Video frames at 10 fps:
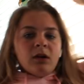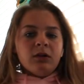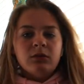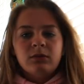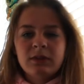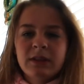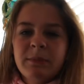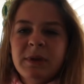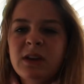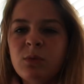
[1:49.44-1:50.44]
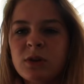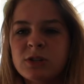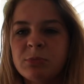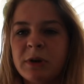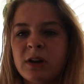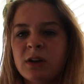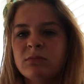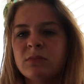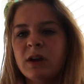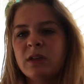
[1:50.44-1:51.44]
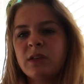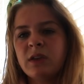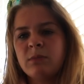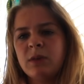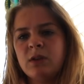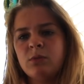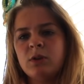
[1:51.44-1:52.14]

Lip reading: Oh, did that make it worse or better? I think it made it